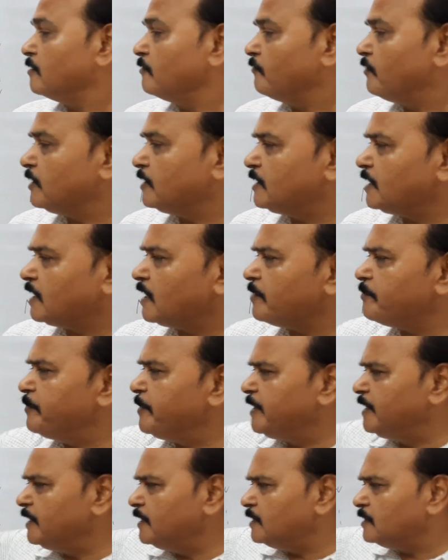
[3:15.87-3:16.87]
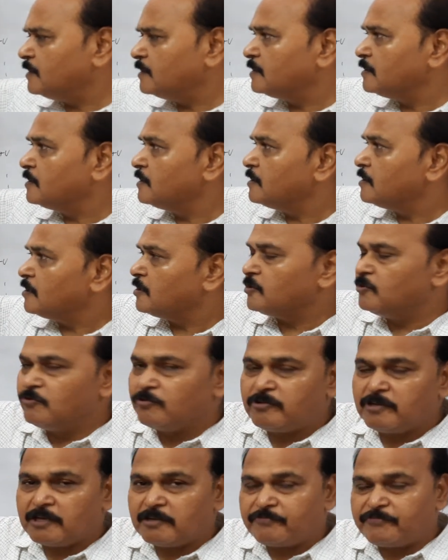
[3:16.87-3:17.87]
Well, there are many
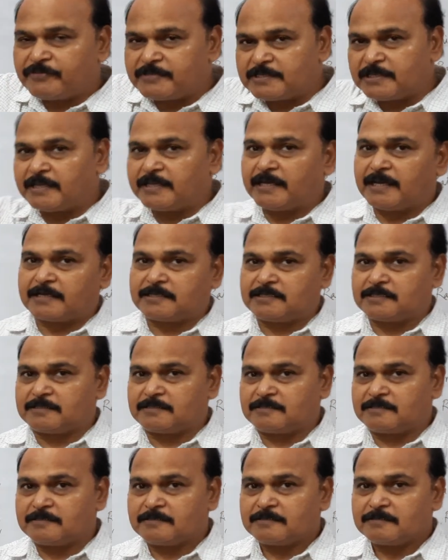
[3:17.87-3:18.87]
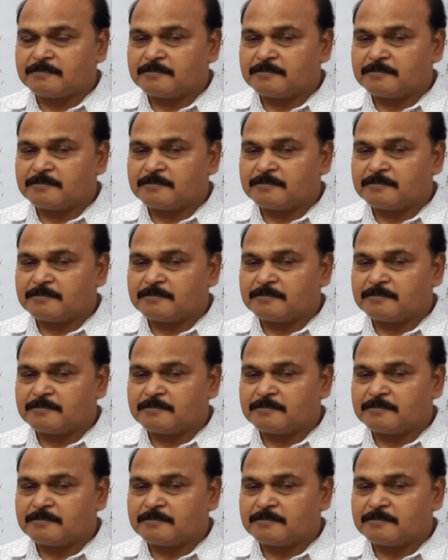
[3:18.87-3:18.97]
nuclear fission reactions,